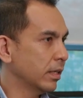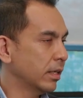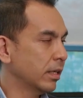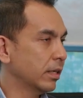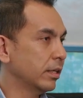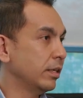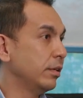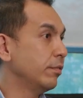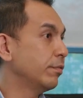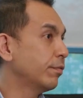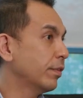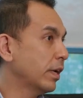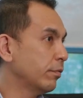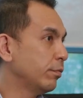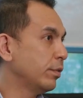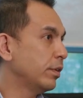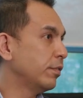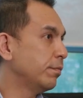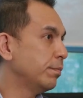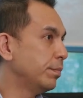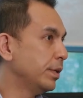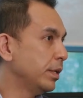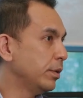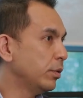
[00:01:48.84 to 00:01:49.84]
In fact,
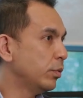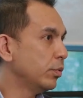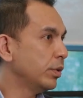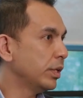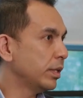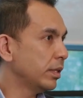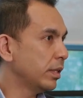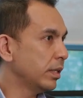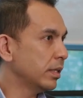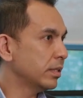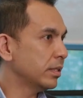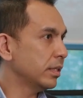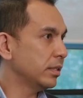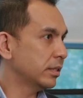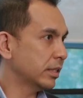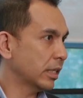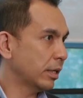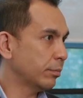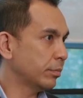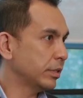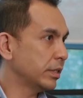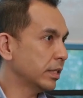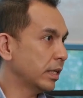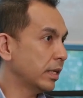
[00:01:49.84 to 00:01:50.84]
we've been doing this in
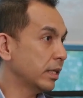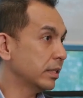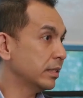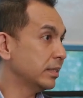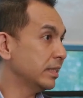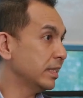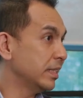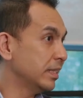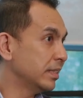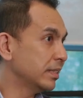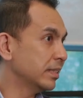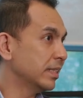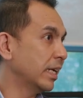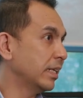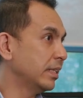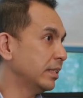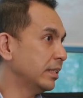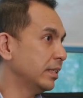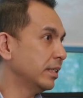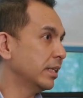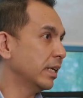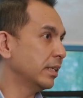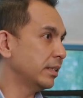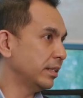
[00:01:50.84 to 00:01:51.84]
Cyberjaya since
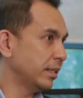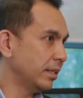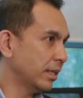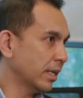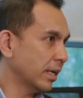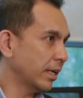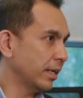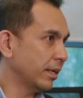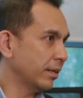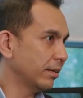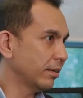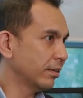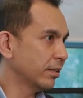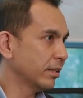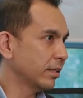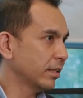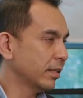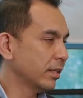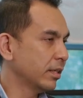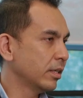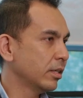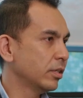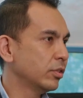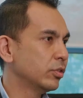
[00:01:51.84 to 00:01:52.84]
1999.
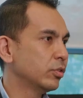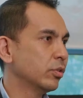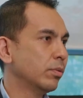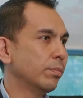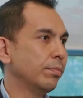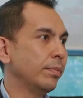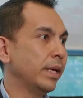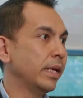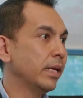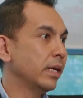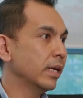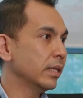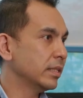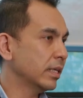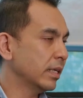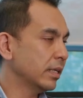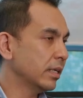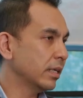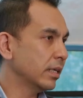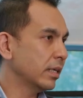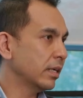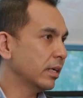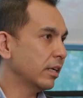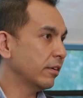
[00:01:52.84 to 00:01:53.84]
So
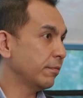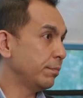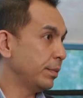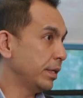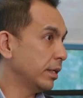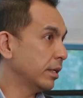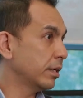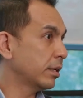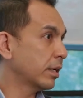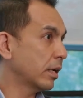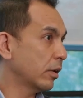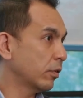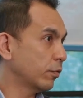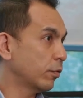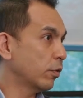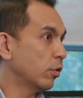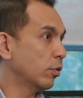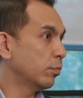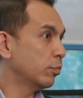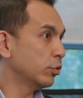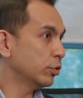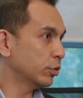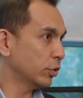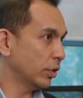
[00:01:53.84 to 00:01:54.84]
Megajana have been around for
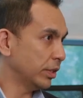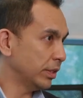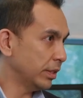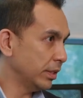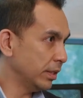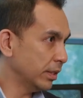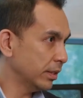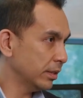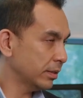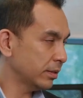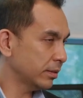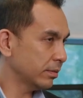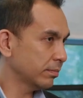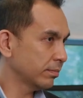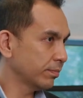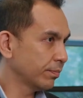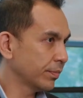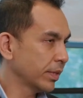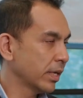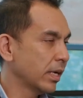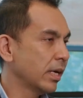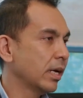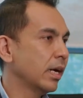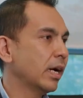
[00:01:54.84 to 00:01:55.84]
almost 20 years.
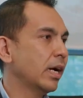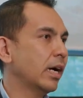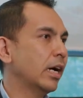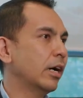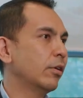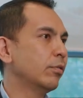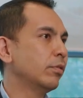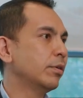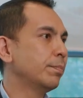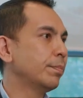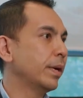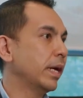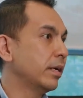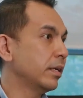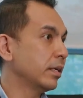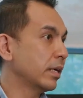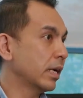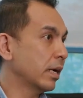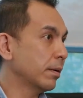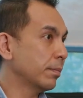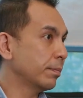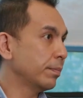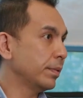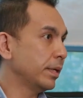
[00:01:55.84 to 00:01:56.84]
Our parent
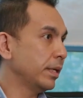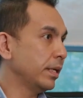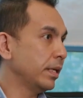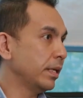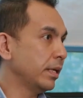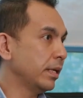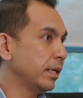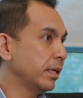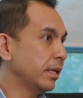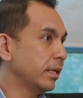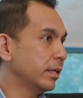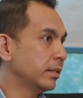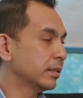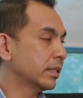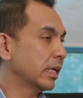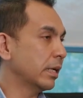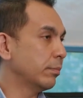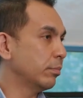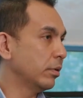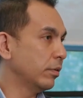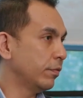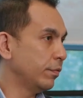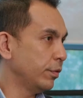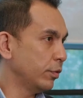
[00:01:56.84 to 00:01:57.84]
company is
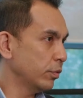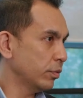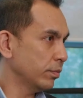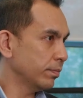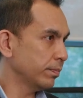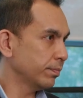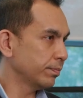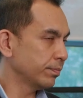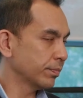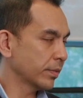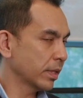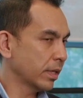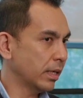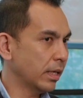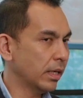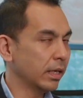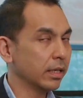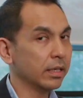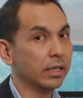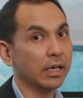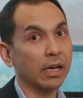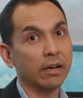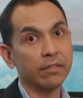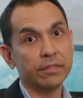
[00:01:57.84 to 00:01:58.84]
Cyberview,
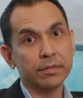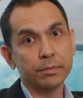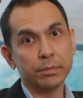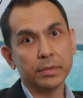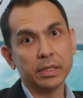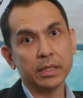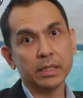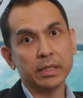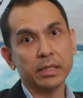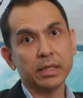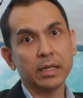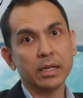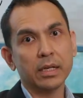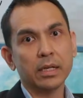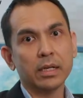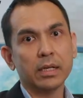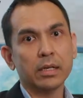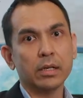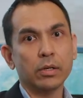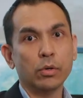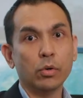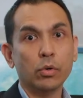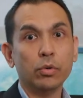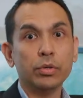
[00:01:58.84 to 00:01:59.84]
a
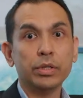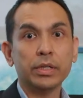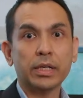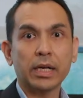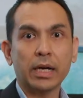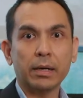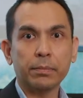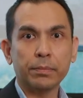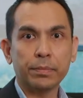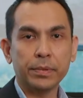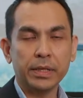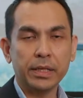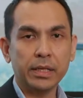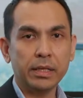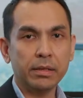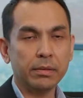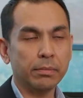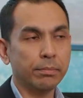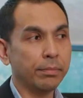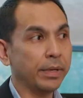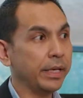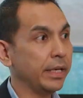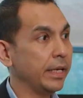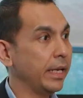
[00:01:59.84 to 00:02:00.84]
government-owned
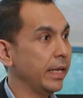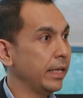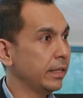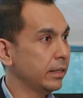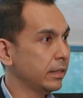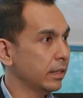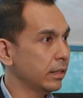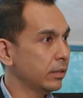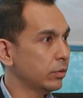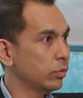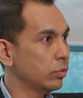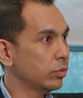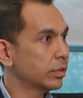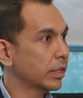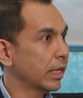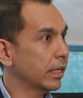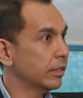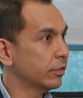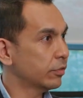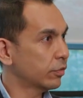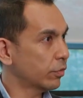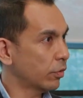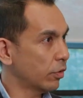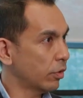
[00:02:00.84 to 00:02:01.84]
company mandated to
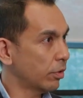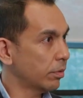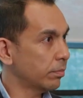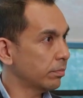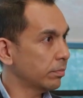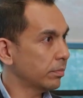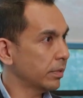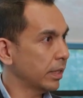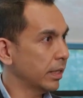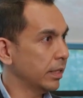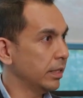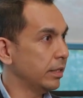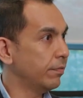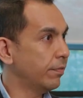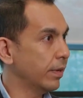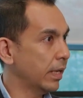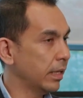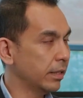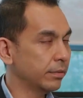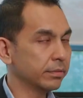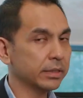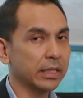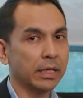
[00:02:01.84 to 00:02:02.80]
transform and develop